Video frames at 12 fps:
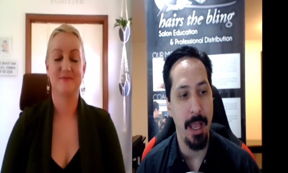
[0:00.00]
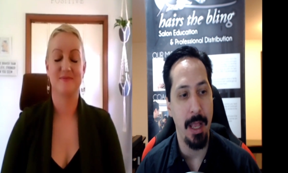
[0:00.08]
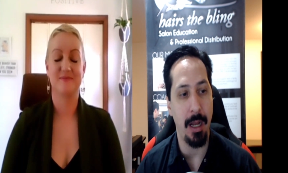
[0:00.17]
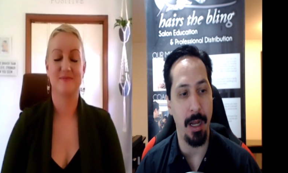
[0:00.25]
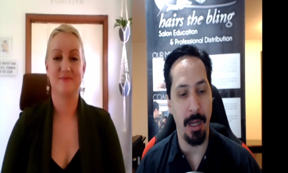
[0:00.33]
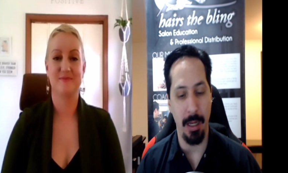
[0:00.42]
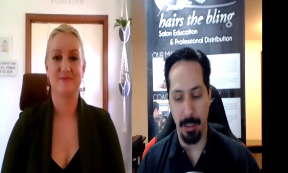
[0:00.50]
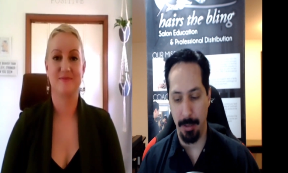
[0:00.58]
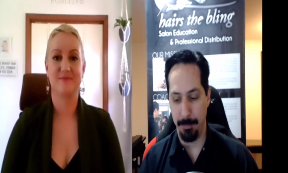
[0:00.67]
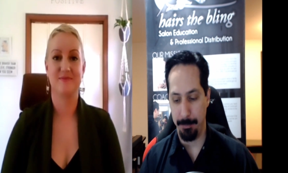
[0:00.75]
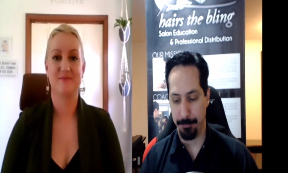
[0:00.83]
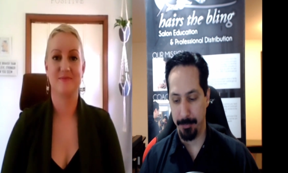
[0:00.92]
Speaker 1: uh,
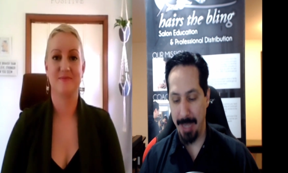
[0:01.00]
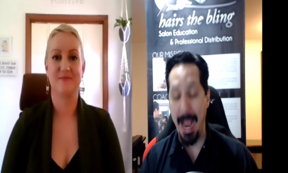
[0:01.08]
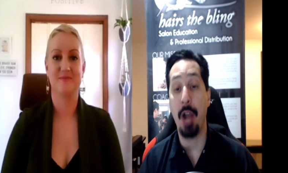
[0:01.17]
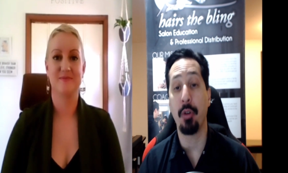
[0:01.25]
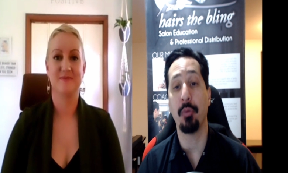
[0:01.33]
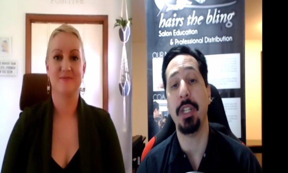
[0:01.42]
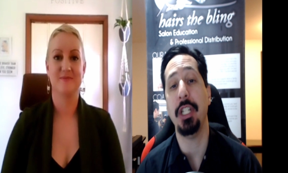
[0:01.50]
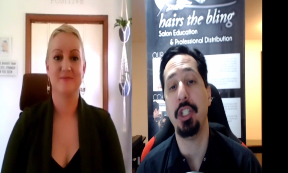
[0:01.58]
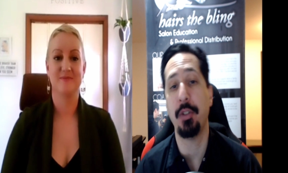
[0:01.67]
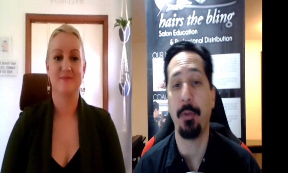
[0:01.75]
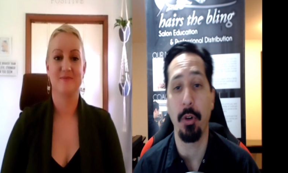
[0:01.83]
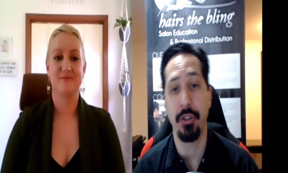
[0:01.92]
outreach
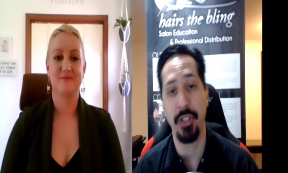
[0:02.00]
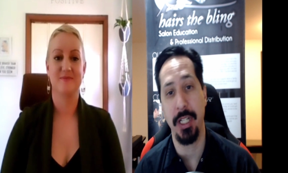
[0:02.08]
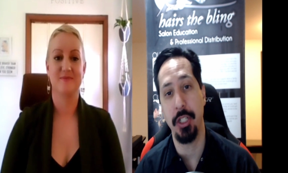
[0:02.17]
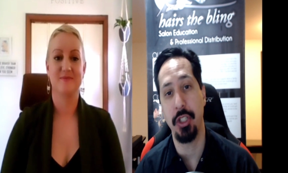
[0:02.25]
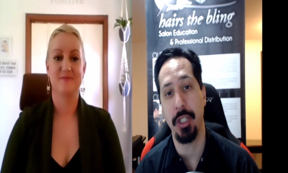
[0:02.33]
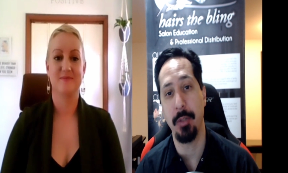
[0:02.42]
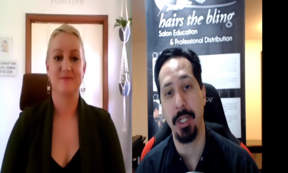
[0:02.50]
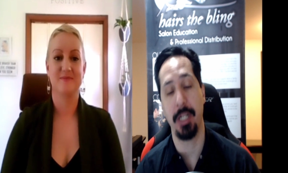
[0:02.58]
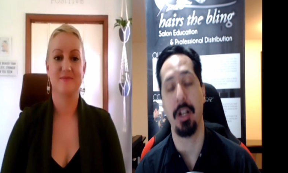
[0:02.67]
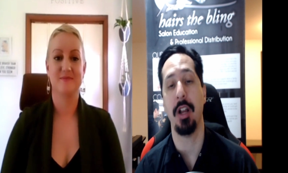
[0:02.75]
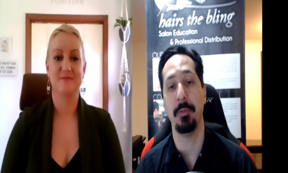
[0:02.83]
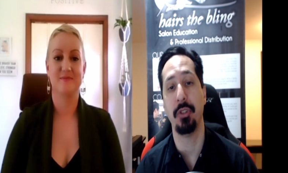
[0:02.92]
for Zenagen when it
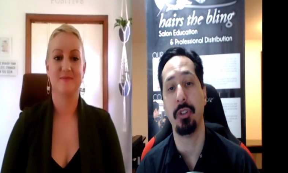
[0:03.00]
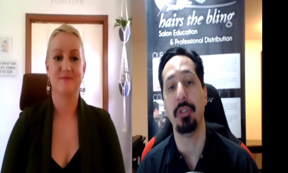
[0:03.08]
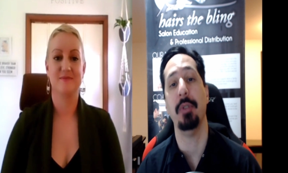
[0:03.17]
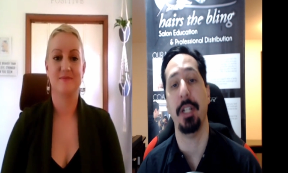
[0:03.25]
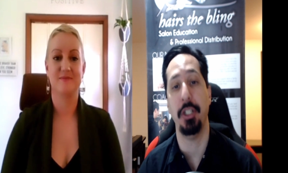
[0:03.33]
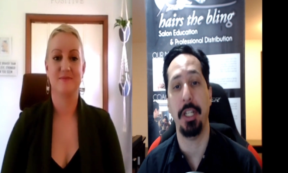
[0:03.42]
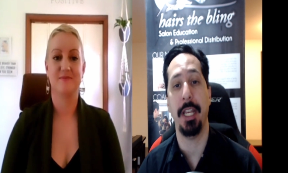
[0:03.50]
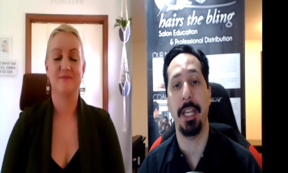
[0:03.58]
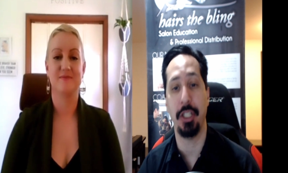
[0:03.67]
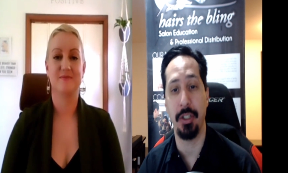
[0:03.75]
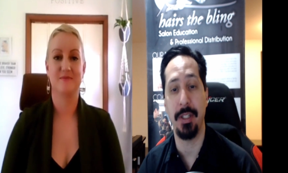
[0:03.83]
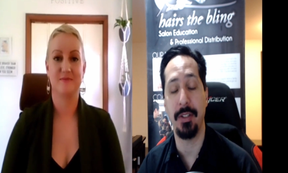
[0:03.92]
comes to
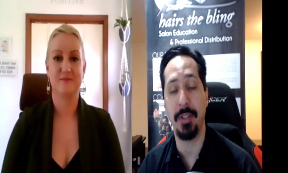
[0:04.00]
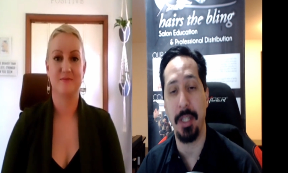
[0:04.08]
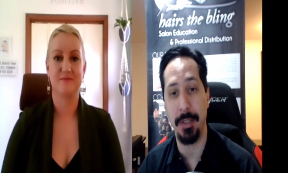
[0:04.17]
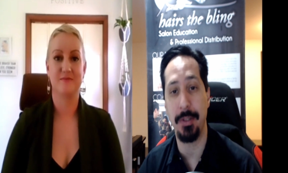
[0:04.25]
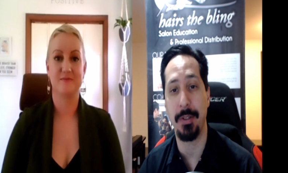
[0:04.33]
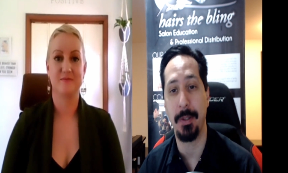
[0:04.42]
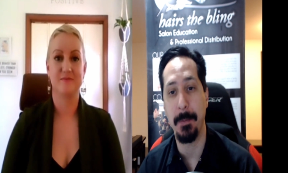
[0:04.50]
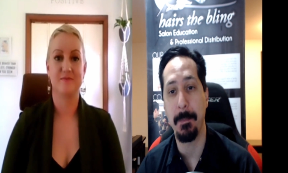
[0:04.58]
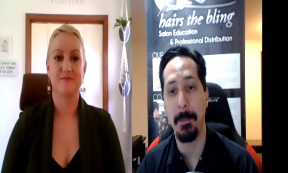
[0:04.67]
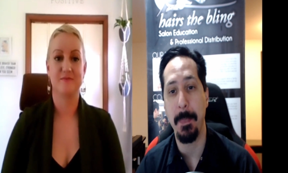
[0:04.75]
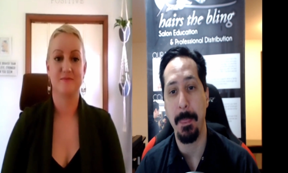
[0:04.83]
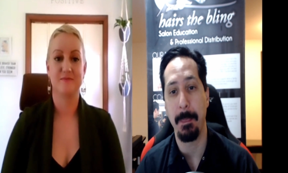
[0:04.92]
education these days?
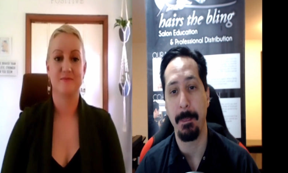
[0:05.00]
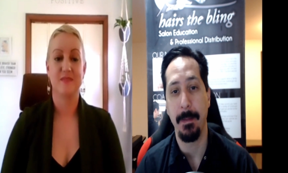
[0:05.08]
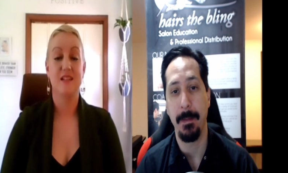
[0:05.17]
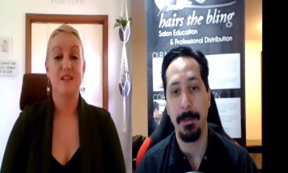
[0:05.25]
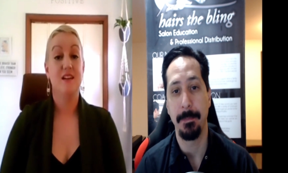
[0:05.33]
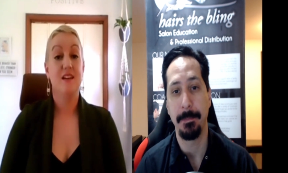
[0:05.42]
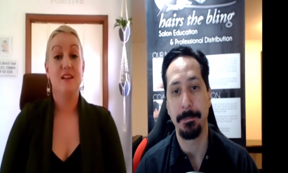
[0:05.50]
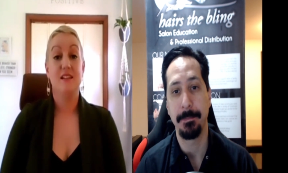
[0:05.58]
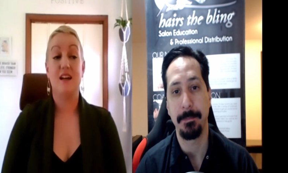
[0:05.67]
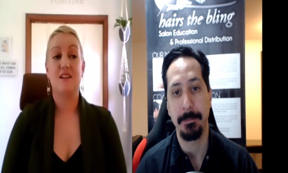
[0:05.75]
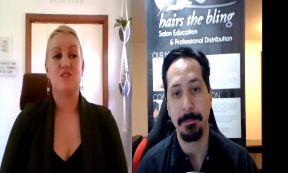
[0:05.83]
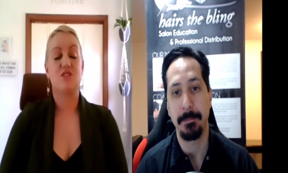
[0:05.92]

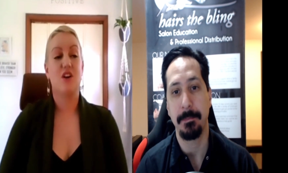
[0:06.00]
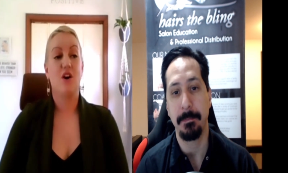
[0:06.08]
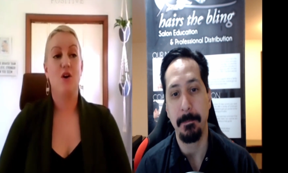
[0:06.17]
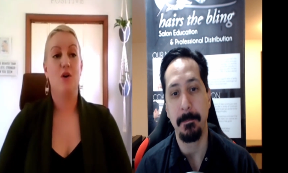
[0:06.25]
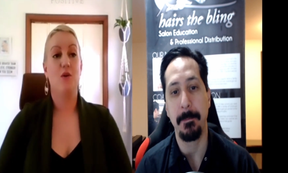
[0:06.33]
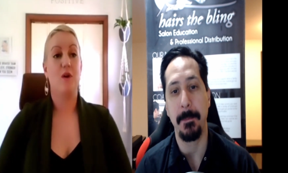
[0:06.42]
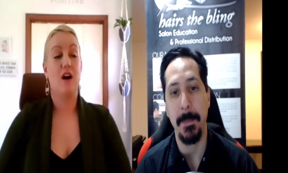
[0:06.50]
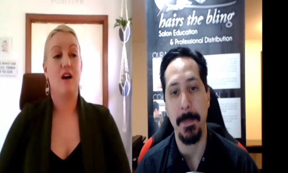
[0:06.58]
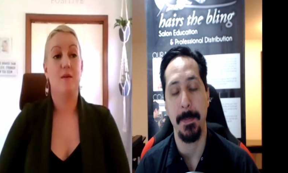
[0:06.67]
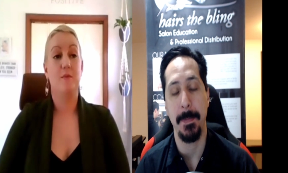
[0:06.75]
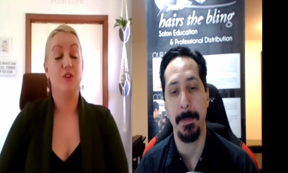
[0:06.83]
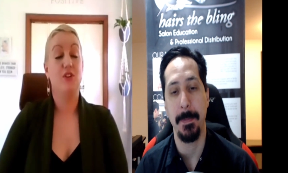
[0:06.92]
Speaker 2: Yeah. So,
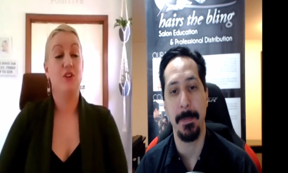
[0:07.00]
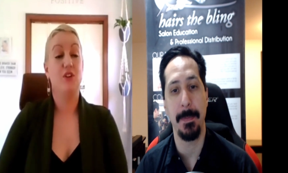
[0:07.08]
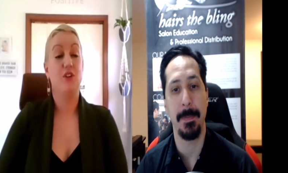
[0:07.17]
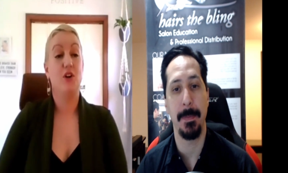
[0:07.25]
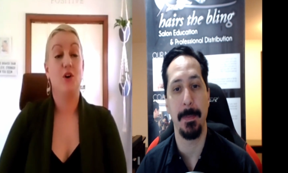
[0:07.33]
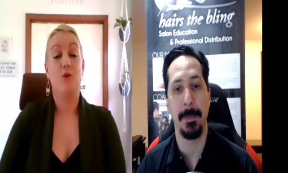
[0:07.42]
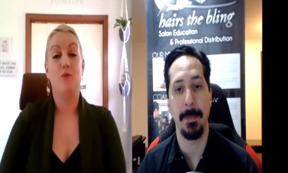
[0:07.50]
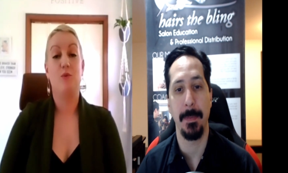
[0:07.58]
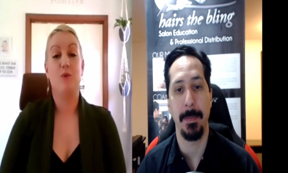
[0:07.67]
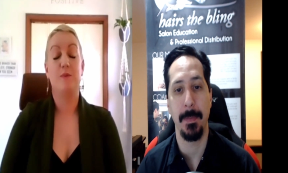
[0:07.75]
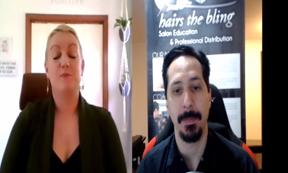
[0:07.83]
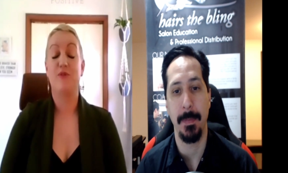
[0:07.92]
um, you know,
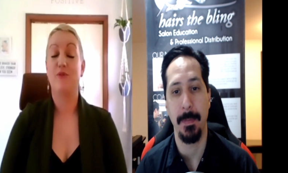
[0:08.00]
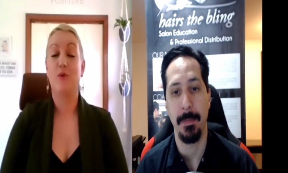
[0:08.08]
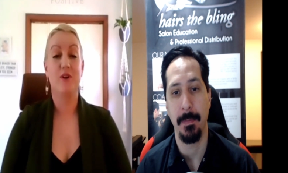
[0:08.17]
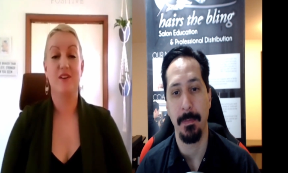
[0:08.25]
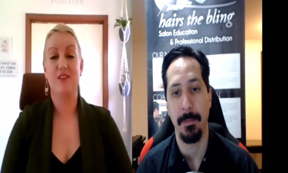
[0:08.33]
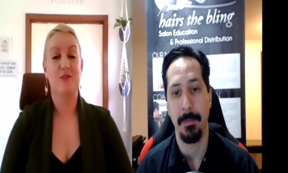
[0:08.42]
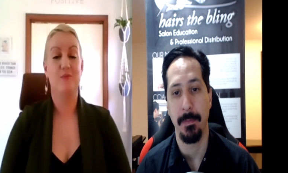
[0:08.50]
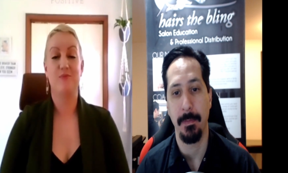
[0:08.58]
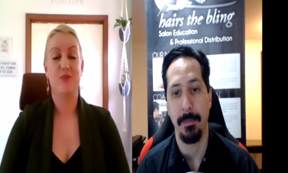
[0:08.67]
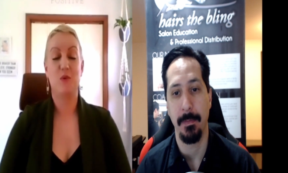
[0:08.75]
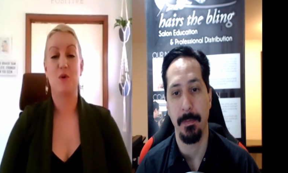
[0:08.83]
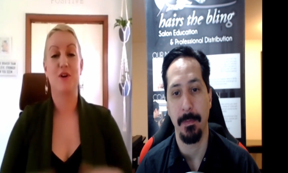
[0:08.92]
before the,
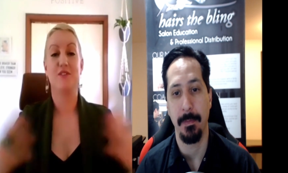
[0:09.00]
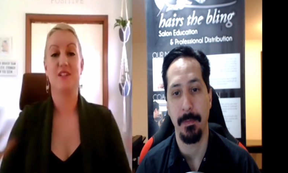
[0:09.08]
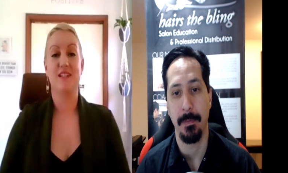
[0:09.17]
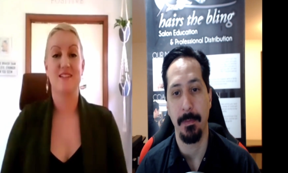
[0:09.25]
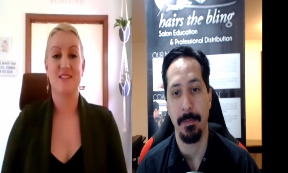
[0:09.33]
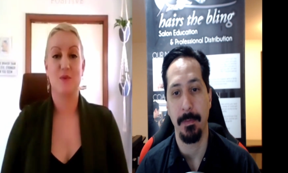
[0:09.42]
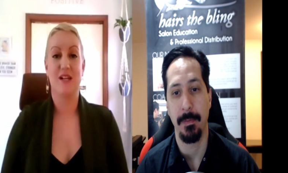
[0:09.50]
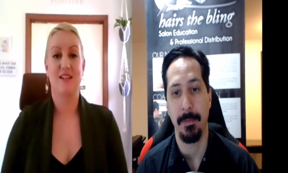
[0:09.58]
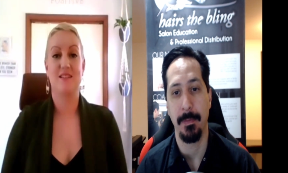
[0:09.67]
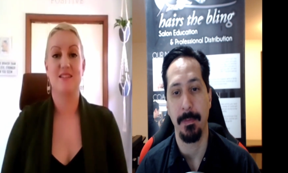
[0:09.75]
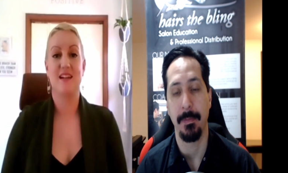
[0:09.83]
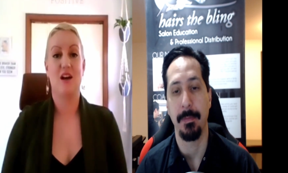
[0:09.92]
the world is the way it
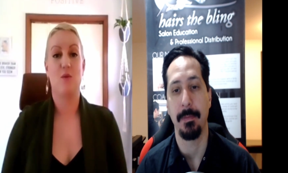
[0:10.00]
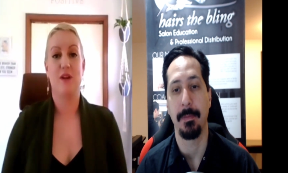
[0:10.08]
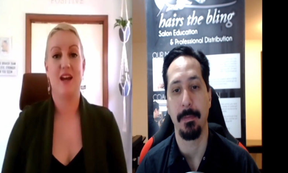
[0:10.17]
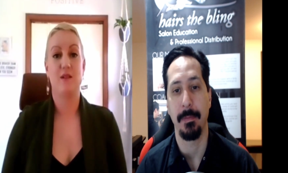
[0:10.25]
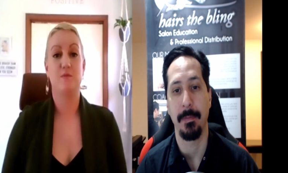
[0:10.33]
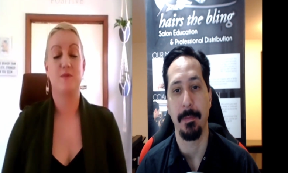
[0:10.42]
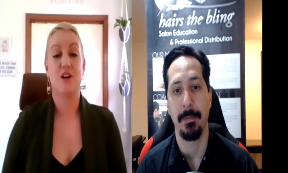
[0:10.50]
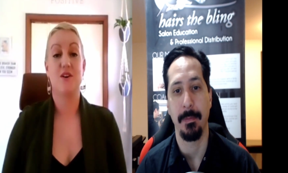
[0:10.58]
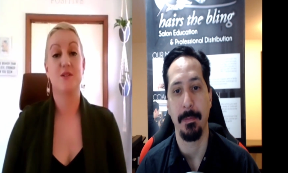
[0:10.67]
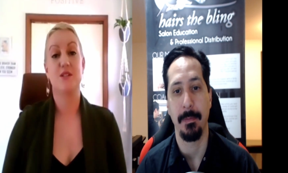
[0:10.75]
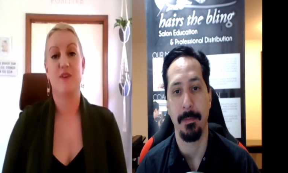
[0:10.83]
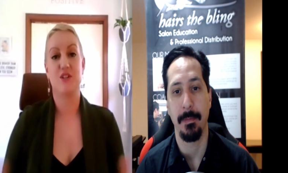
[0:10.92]
is now, we had
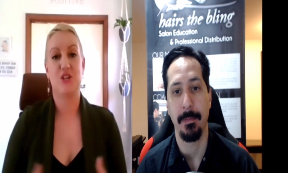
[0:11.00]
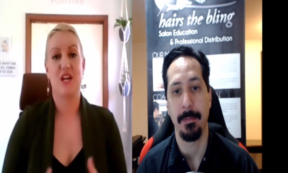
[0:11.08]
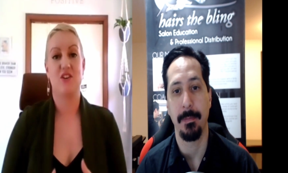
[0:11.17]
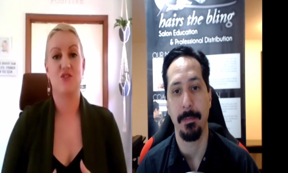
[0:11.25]
tons of educators